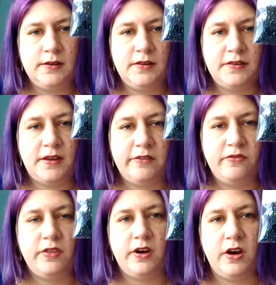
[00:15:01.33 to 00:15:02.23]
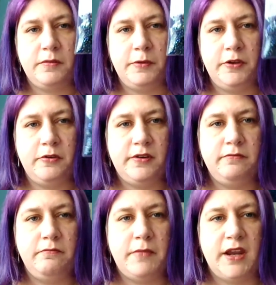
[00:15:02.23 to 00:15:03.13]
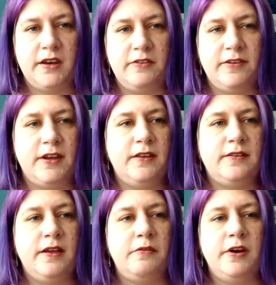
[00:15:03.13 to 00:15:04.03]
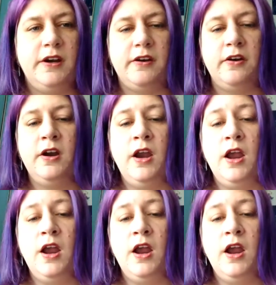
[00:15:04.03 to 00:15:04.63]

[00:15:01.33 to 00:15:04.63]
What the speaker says: to sub for the dark blue Magnificas that were in there.